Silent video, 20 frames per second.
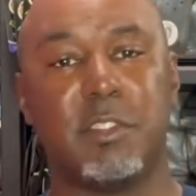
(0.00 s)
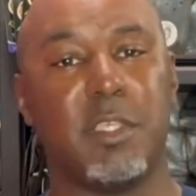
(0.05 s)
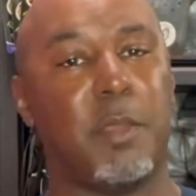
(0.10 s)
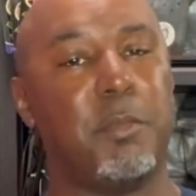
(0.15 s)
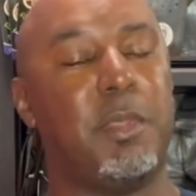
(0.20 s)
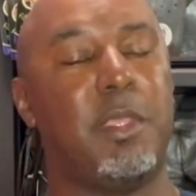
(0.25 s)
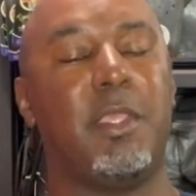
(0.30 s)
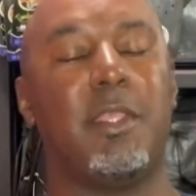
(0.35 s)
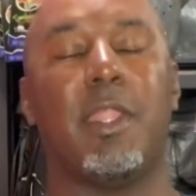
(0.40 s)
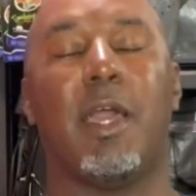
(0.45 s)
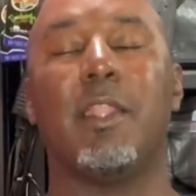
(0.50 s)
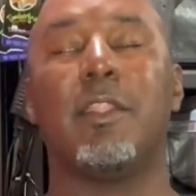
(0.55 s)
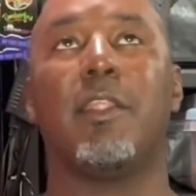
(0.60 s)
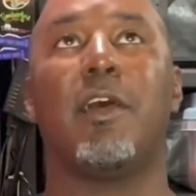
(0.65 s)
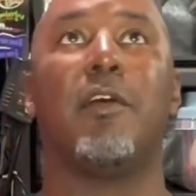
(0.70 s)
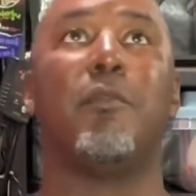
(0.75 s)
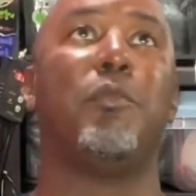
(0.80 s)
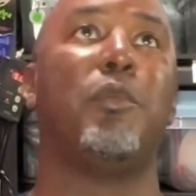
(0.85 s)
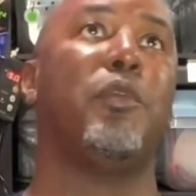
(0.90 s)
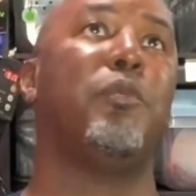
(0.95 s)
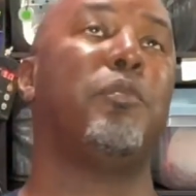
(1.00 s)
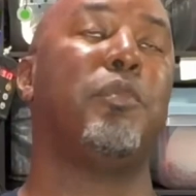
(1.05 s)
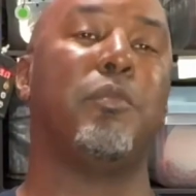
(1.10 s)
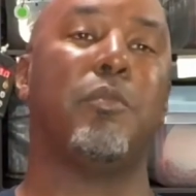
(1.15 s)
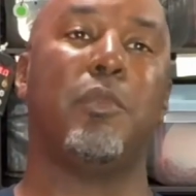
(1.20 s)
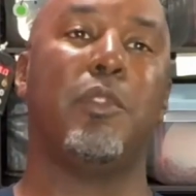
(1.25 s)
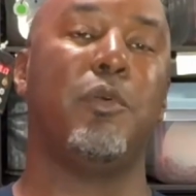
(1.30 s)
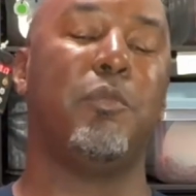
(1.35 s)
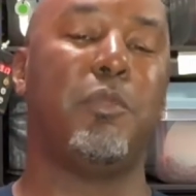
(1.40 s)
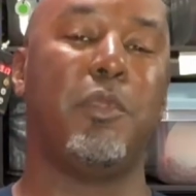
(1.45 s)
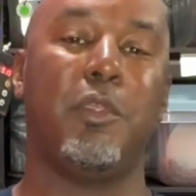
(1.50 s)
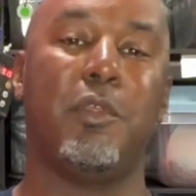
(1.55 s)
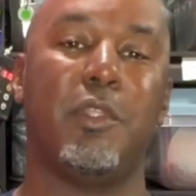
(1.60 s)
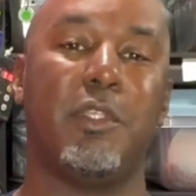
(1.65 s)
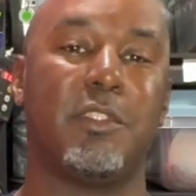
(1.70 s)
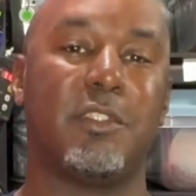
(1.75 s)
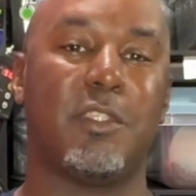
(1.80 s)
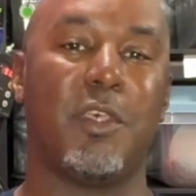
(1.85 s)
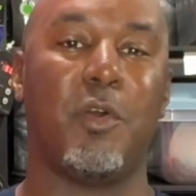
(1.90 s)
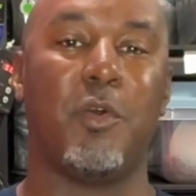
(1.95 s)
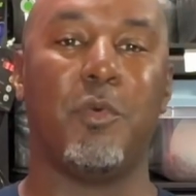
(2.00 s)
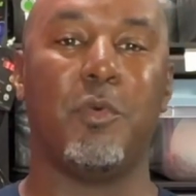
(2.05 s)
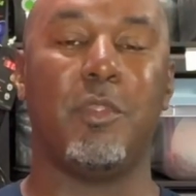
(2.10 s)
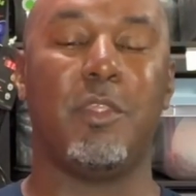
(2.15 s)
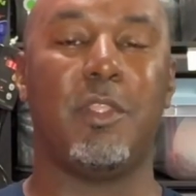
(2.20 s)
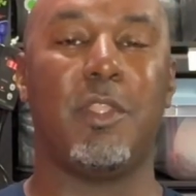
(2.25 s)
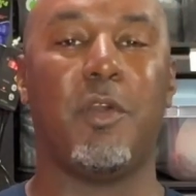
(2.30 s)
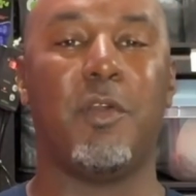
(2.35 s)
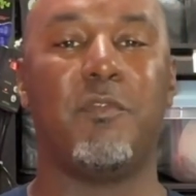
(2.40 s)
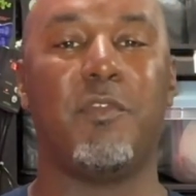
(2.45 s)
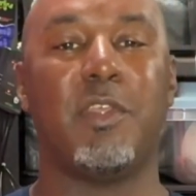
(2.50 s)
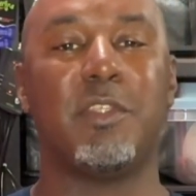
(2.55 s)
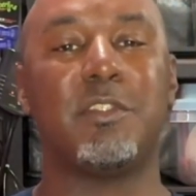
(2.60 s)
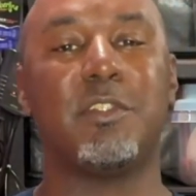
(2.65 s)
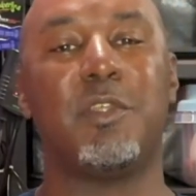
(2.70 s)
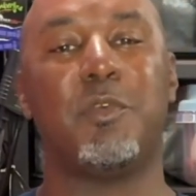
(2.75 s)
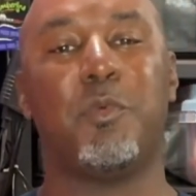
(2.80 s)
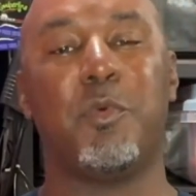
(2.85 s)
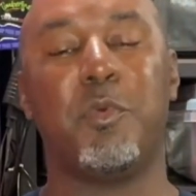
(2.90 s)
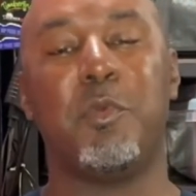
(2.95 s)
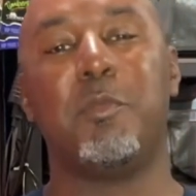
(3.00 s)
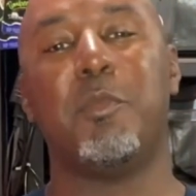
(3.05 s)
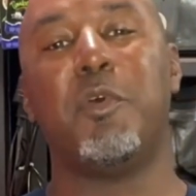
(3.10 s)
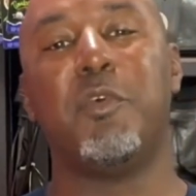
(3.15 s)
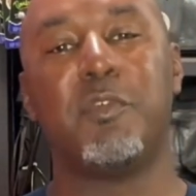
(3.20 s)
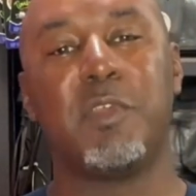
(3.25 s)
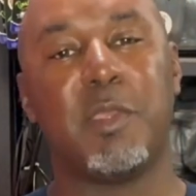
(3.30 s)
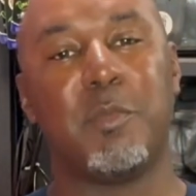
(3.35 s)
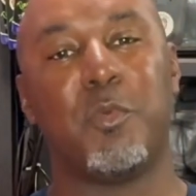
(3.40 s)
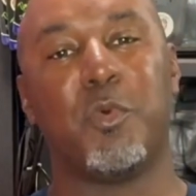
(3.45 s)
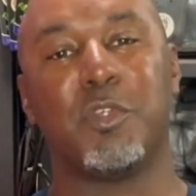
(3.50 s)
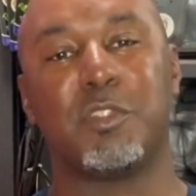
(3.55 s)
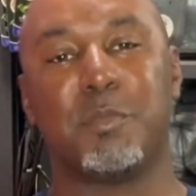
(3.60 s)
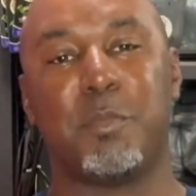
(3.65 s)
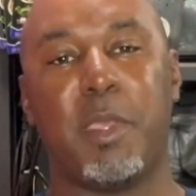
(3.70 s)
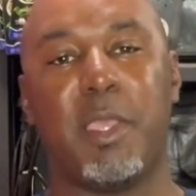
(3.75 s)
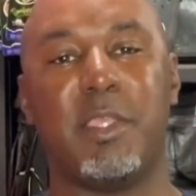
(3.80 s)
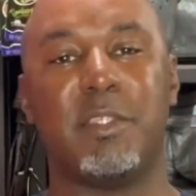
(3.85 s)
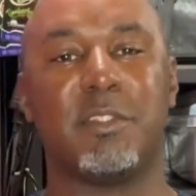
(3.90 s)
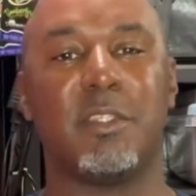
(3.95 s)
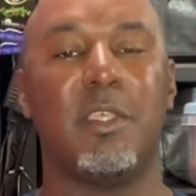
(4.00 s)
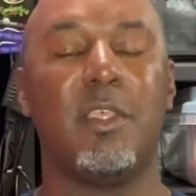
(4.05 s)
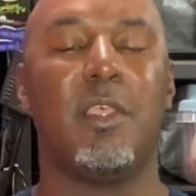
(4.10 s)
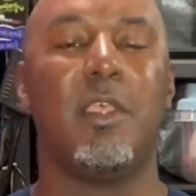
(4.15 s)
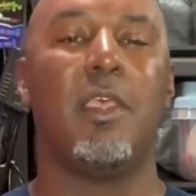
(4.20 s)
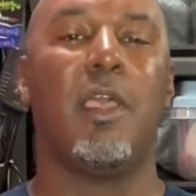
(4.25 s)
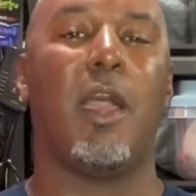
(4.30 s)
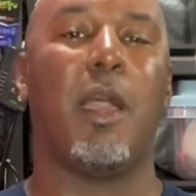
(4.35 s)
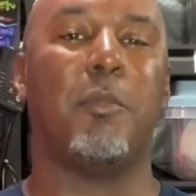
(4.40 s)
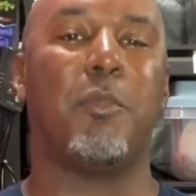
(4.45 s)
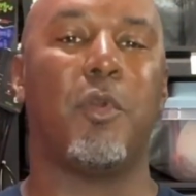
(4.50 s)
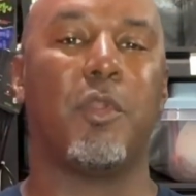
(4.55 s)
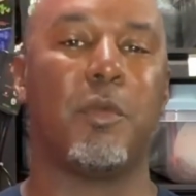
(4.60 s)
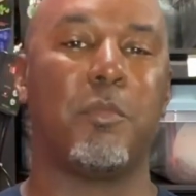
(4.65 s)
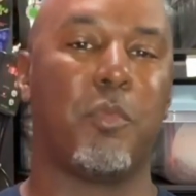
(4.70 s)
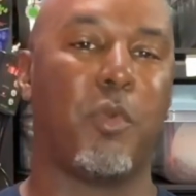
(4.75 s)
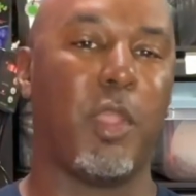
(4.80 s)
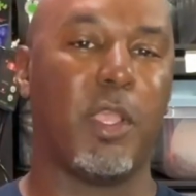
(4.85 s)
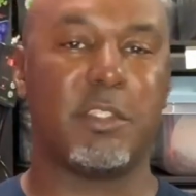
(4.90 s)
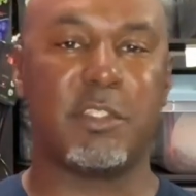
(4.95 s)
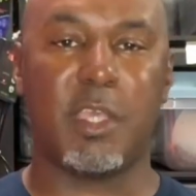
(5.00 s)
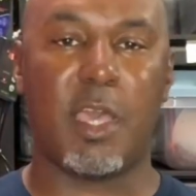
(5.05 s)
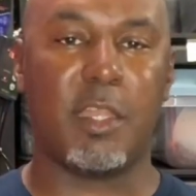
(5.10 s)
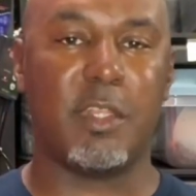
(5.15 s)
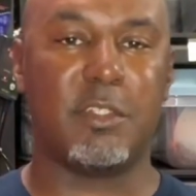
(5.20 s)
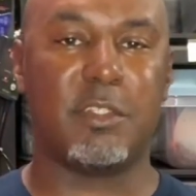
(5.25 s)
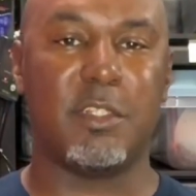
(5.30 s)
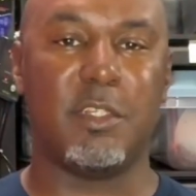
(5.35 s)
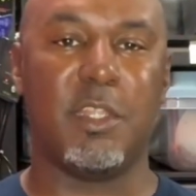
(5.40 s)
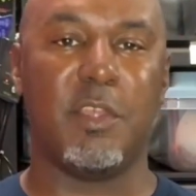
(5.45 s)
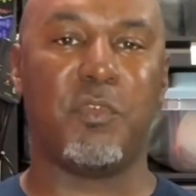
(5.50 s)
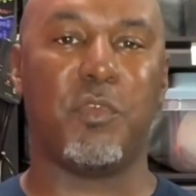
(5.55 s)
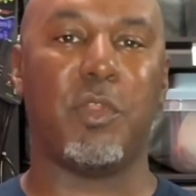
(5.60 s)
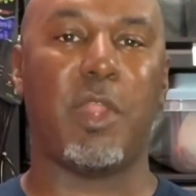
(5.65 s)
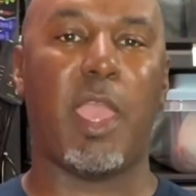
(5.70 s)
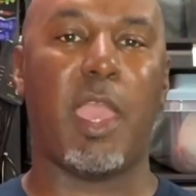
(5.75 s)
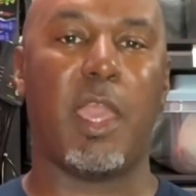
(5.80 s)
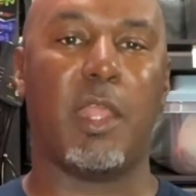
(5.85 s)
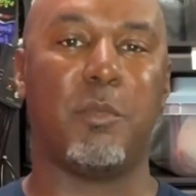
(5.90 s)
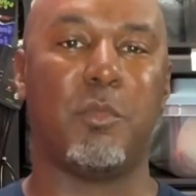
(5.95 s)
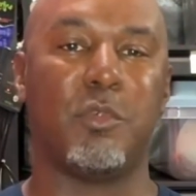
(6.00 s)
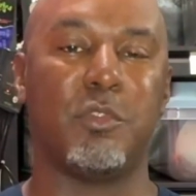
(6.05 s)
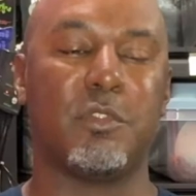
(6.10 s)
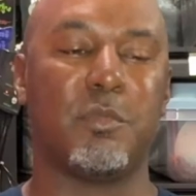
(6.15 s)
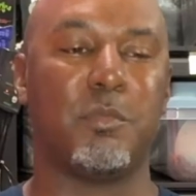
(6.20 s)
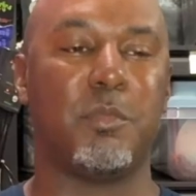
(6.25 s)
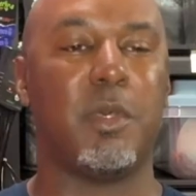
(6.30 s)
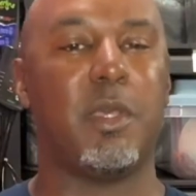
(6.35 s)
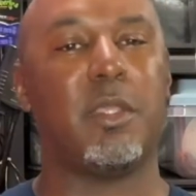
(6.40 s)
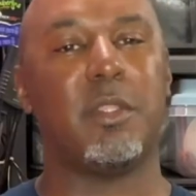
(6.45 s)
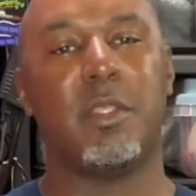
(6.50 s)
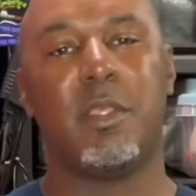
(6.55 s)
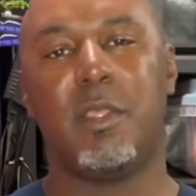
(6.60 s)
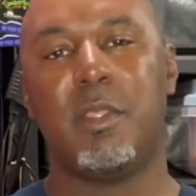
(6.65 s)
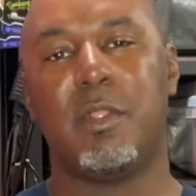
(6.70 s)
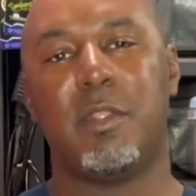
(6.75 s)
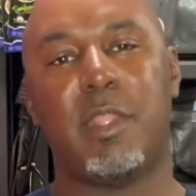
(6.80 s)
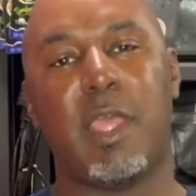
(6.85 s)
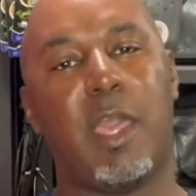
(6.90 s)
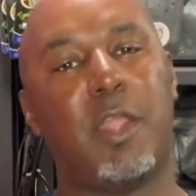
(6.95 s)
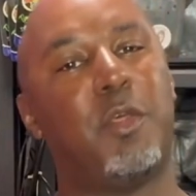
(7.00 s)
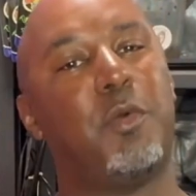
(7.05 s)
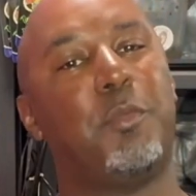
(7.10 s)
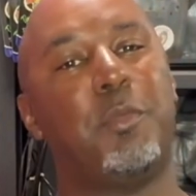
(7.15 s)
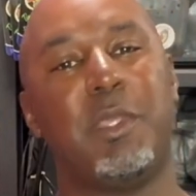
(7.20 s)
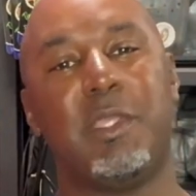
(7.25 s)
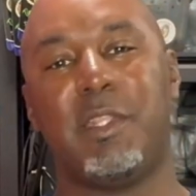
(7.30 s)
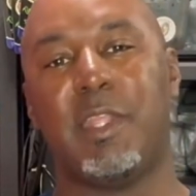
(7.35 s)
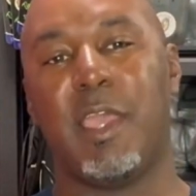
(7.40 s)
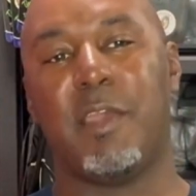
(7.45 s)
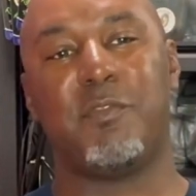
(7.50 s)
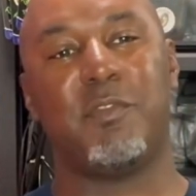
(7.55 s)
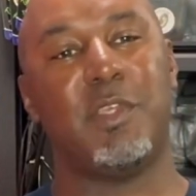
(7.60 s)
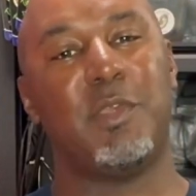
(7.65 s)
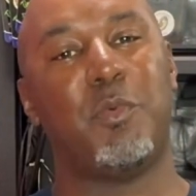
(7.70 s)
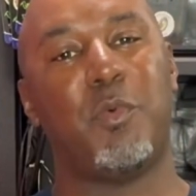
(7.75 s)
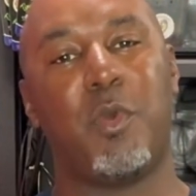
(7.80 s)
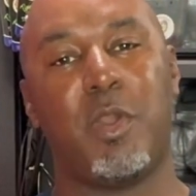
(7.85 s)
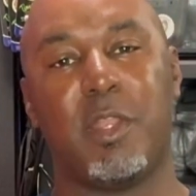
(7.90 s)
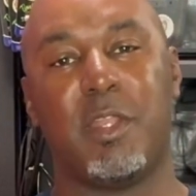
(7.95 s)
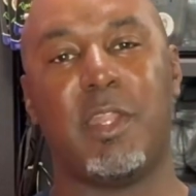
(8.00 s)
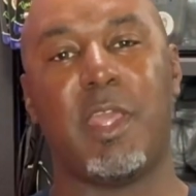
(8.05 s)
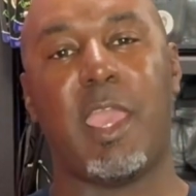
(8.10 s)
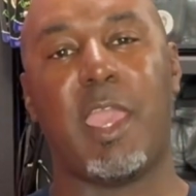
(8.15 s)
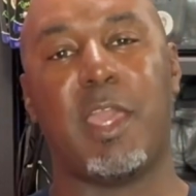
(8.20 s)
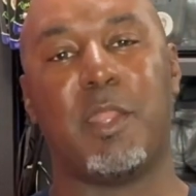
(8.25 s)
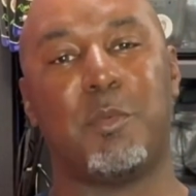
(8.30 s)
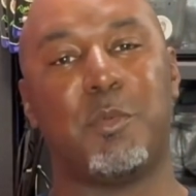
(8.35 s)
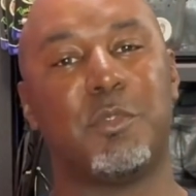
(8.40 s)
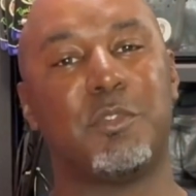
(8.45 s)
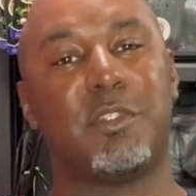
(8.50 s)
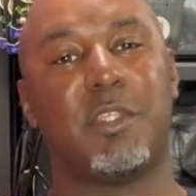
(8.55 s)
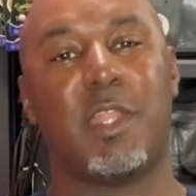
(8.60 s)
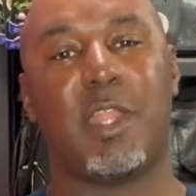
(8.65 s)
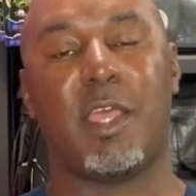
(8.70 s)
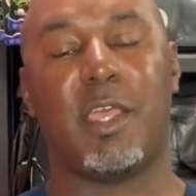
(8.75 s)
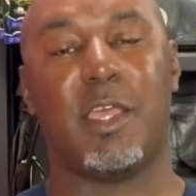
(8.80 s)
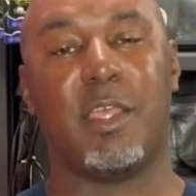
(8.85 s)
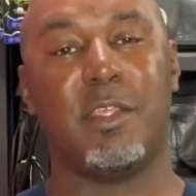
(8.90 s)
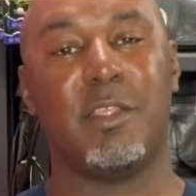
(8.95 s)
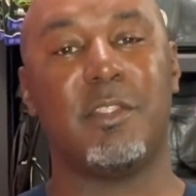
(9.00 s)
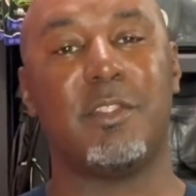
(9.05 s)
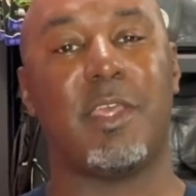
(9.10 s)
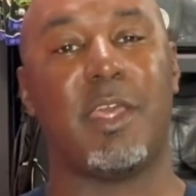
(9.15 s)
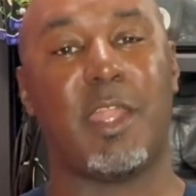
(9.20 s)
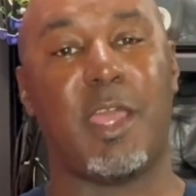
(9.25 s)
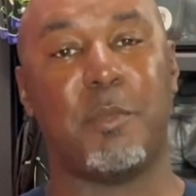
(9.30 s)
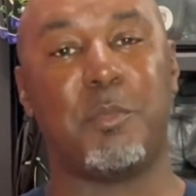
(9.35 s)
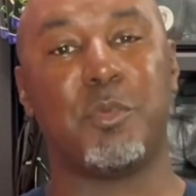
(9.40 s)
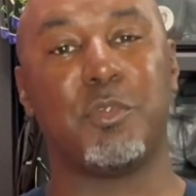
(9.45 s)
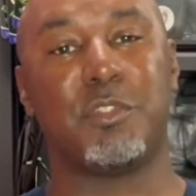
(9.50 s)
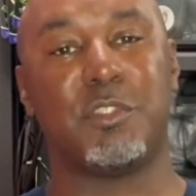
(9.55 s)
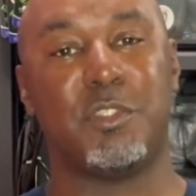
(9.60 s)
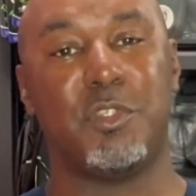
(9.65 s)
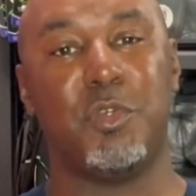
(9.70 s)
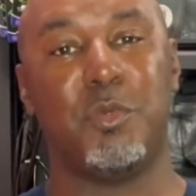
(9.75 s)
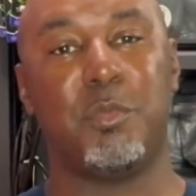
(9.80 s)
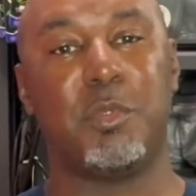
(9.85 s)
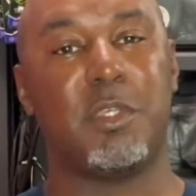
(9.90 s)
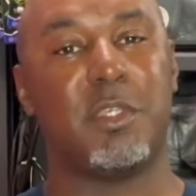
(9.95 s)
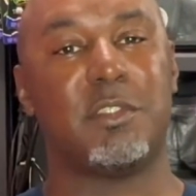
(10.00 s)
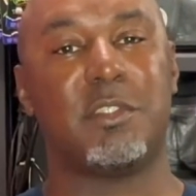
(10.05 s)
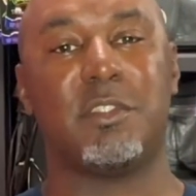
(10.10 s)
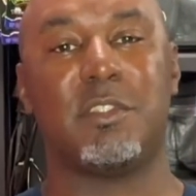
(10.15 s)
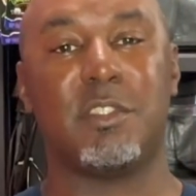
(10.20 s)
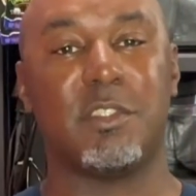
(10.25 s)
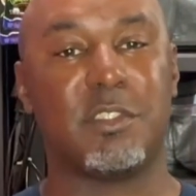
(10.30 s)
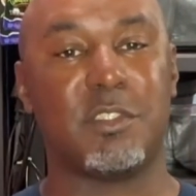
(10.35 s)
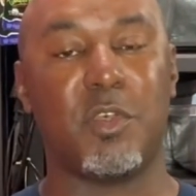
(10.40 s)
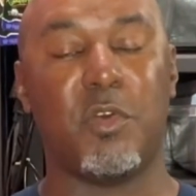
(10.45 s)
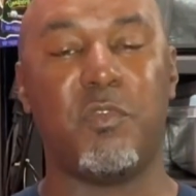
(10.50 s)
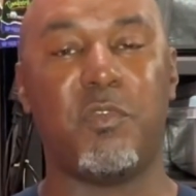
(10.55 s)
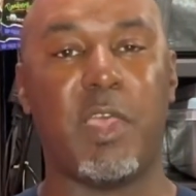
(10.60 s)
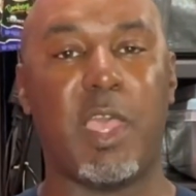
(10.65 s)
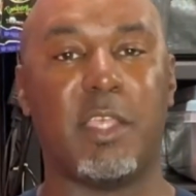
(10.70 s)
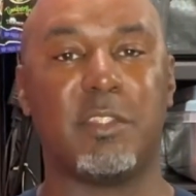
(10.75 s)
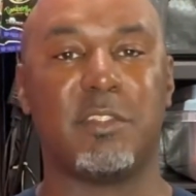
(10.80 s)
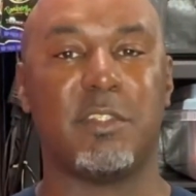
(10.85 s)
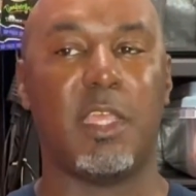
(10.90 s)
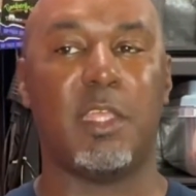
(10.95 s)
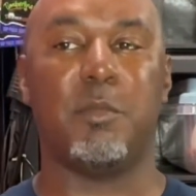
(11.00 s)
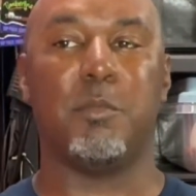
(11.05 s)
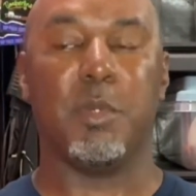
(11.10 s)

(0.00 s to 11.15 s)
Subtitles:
I mean, I love blue beauties. So, you know, eventually when we move and get more space, I'm going to branch out into different animals, but that'll be definitely one of the animals that I pursue, because it's just so fascinating.